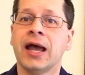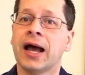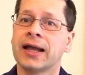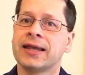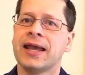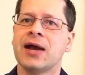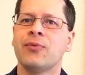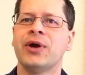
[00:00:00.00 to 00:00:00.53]
I
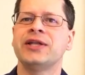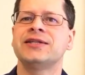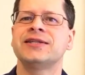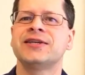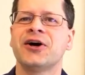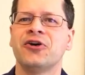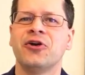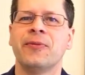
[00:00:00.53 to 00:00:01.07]
can't wait to
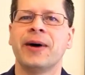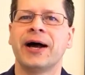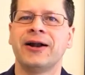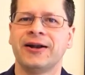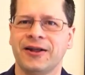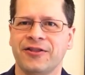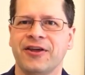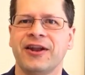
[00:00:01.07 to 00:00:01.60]
tell you about
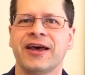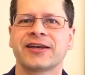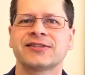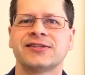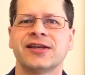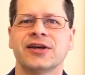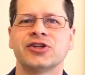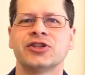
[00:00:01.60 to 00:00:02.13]
it in the
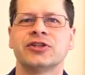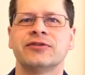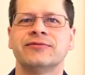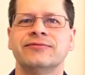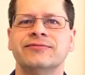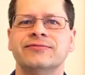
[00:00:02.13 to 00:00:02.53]
next session.